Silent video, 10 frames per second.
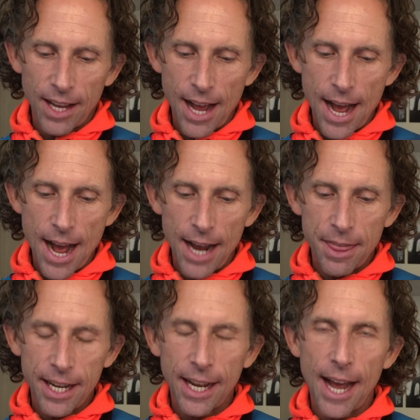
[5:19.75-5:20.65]
I
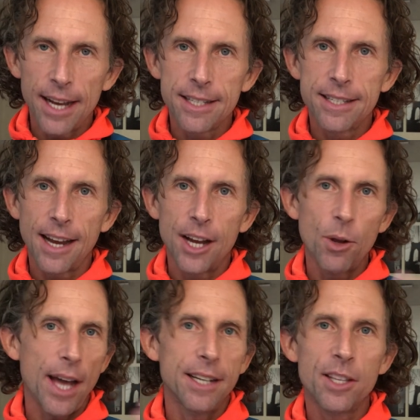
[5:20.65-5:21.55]
think as you
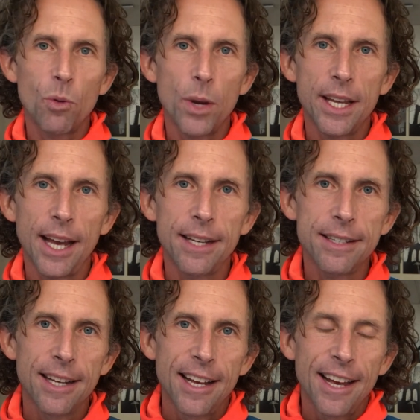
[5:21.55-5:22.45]
head into the
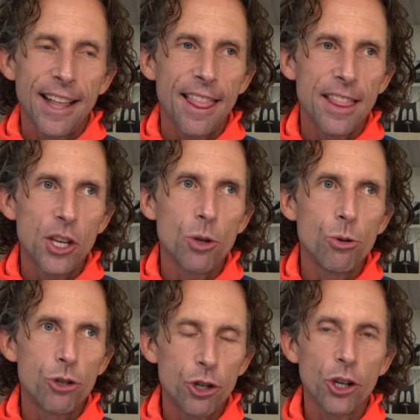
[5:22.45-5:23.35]
weekend,
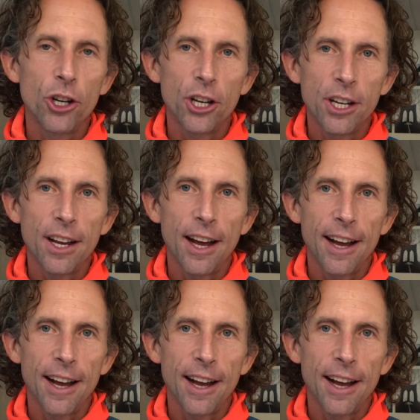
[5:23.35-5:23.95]
you should